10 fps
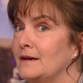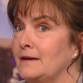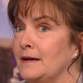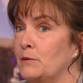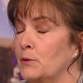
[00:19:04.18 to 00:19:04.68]

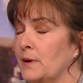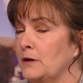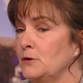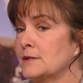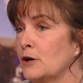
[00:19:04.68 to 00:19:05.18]
Yeah, well,
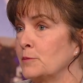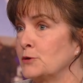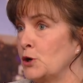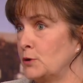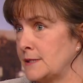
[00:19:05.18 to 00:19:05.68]
raccoons harbor
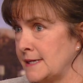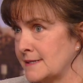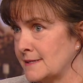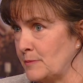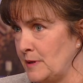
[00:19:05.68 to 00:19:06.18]
no
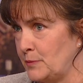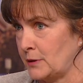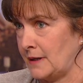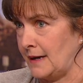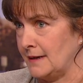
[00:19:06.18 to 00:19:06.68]
diseases that people
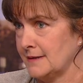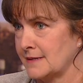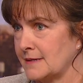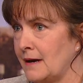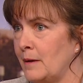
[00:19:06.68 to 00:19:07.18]
can
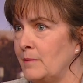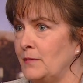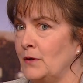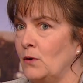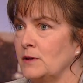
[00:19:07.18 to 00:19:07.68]
get.
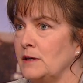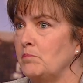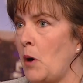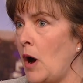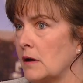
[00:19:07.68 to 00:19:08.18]
Um, the only
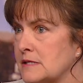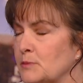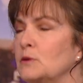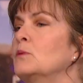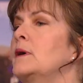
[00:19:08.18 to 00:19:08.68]

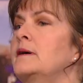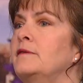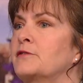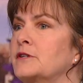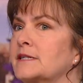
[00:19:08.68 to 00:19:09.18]
possible
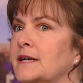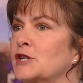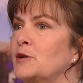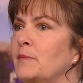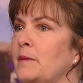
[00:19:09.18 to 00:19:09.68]
one for
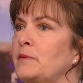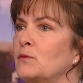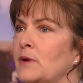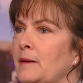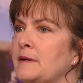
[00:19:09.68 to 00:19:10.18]
discussion might be
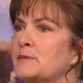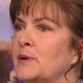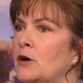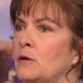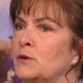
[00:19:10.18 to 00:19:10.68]
rabies,
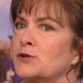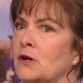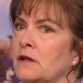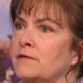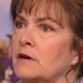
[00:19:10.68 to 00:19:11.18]
but almost
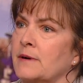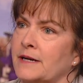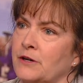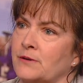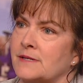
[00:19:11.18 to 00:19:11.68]
all of our
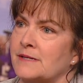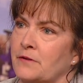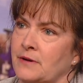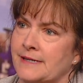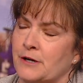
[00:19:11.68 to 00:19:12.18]
raccoons in
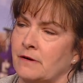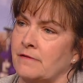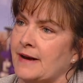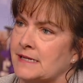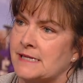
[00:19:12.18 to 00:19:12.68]
southern Ontario
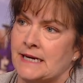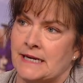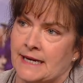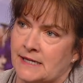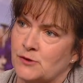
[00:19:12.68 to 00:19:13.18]
are
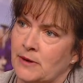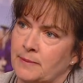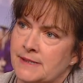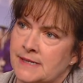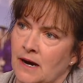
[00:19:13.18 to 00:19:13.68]
vaccinated against
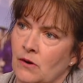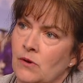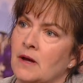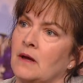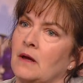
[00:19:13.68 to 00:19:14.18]
rabies
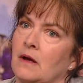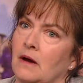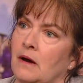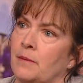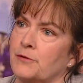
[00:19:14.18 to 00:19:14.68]
now
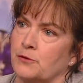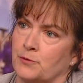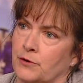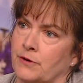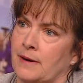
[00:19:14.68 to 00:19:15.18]
um, through a
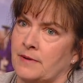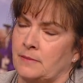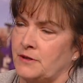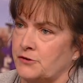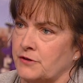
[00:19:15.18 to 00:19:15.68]
program
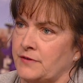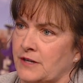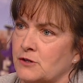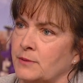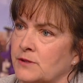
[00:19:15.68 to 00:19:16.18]
that Ministry of
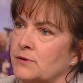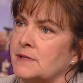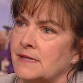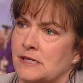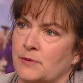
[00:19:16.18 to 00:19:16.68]
Natural
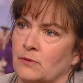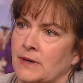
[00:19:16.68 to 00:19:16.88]
Resources has been